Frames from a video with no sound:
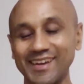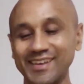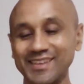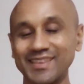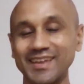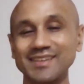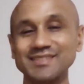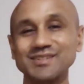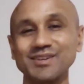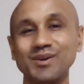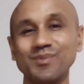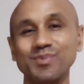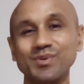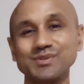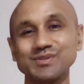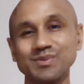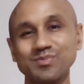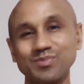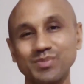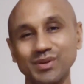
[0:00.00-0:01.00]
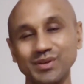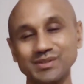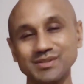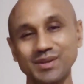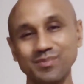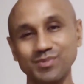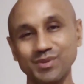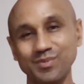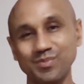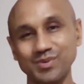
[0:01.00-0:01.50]
That's how a person builds
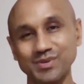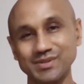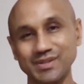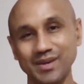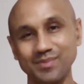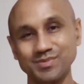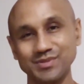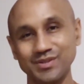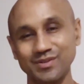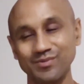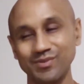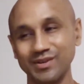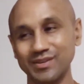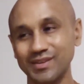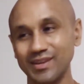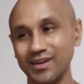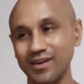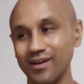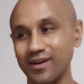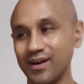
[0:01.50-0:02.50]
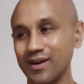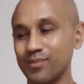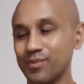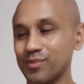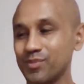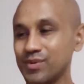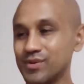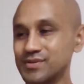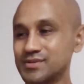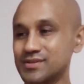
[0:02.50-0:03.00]
up their perception of what they are. I'm
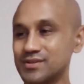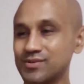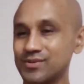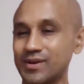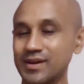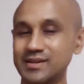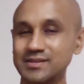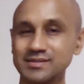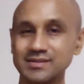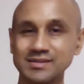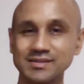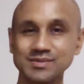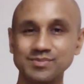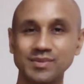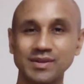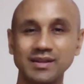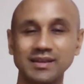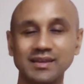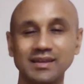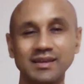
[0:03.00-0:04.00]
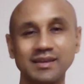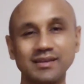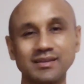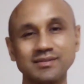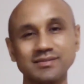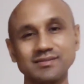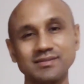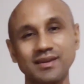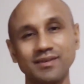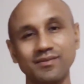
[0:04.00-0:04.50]
a person who has this many
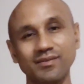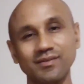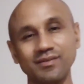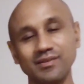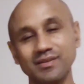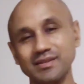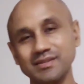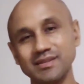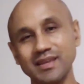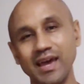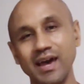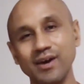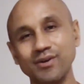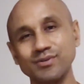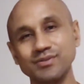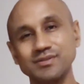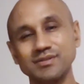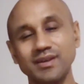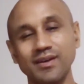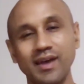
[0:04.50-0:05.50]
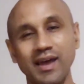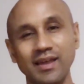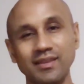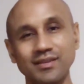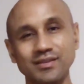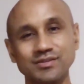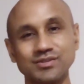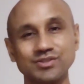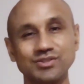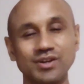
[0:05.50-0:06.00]
kids, I've got this house, I
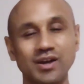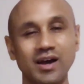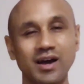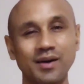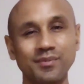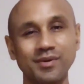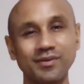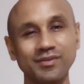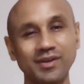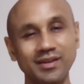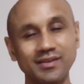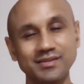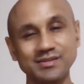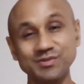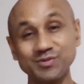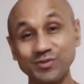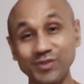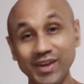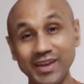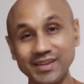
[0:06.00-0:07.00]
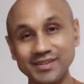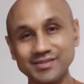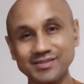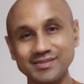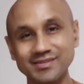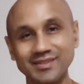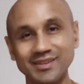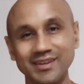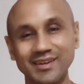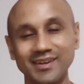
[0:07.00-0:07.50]
had this job, I've got this
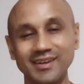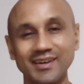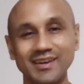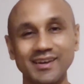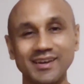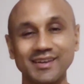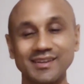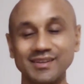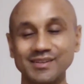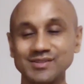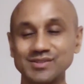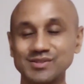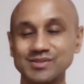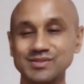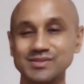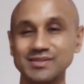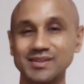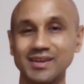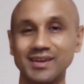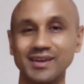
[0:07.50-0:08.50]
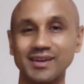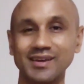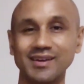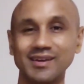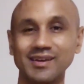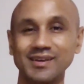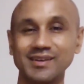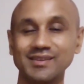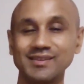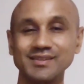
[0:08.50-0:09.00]
face. This
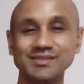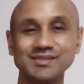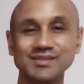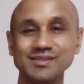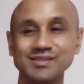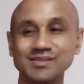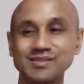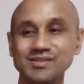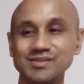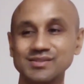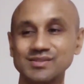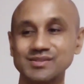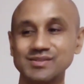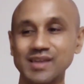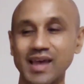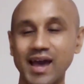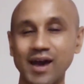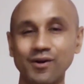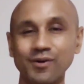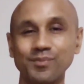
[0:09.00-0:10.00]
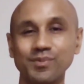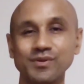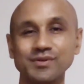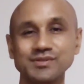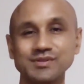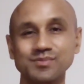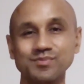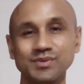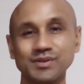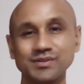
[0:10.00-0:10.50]
is how a
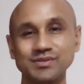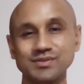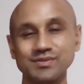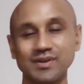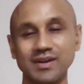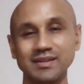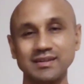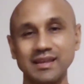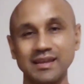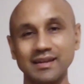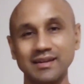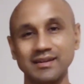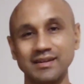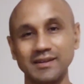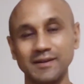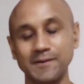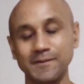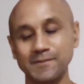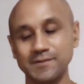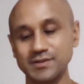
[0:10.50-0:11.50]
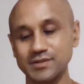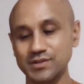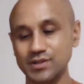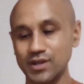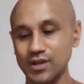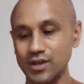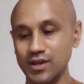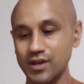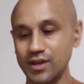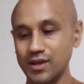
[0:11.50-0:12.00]
person builds their identity. And it's
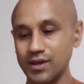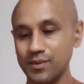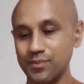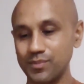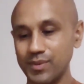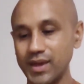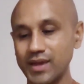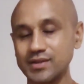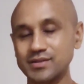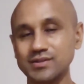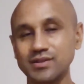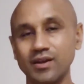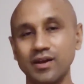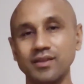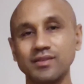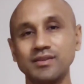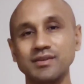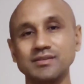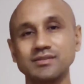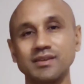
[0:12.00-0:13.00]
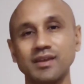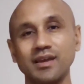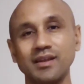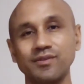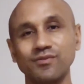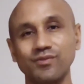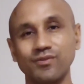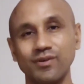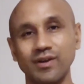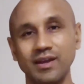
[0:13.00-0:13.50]
based on this
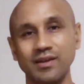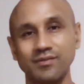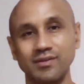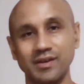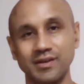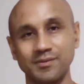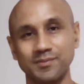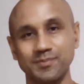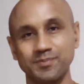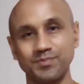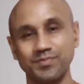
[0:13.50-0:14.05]
kind of craving.